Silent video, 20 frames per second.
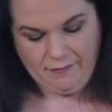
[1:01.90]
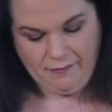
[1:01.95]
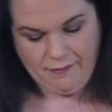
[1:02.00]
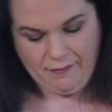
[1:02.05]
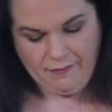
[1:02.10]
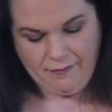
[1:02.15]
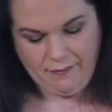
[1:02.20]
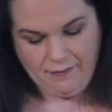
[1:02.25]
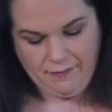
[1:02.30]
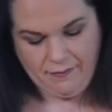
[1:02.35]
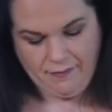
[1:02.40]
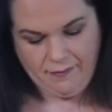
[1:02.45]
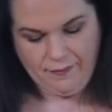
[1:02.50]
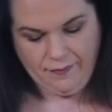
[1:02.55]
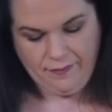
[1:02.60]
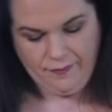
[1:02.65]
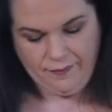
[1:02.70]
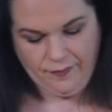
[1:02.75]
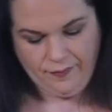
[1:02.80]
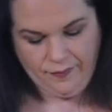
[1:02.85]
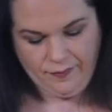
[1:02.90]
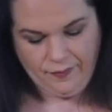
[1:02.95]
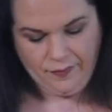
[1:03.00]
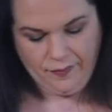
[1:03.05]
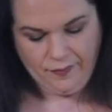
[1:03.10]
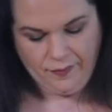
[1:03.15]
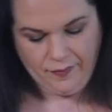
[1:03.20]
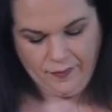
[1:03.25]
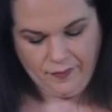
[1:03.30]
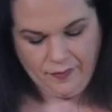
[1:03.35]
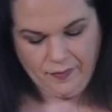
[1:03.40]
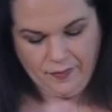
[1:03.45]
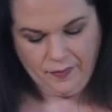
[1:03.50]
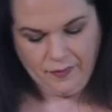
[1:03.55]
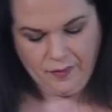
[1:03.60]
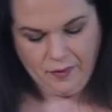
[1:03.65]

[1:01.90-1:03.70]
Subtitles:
(no one is talking)